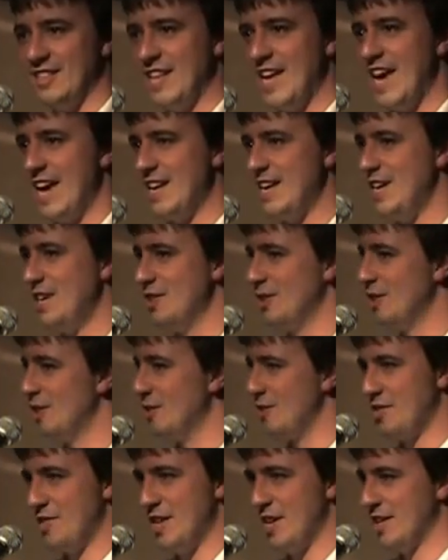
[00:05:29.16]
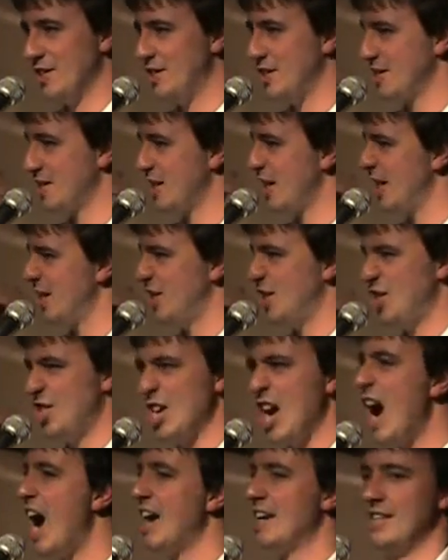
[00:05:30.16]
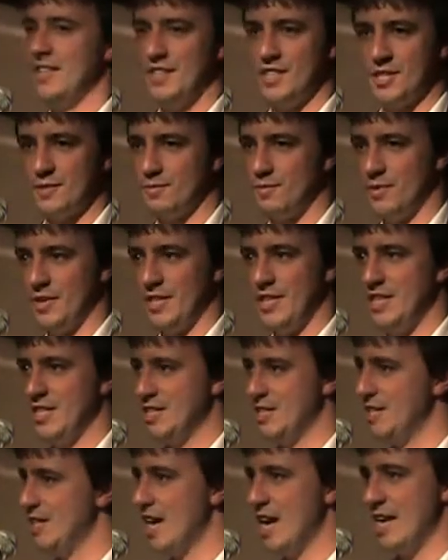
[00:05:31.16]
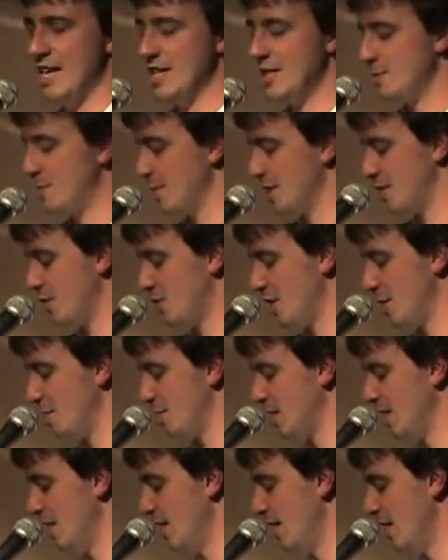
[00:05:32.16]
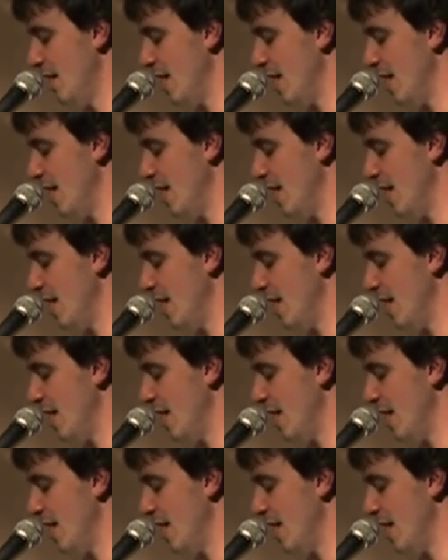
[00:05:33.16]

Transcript: that hero thing just gets shot at this point. He's done. It's been stripped.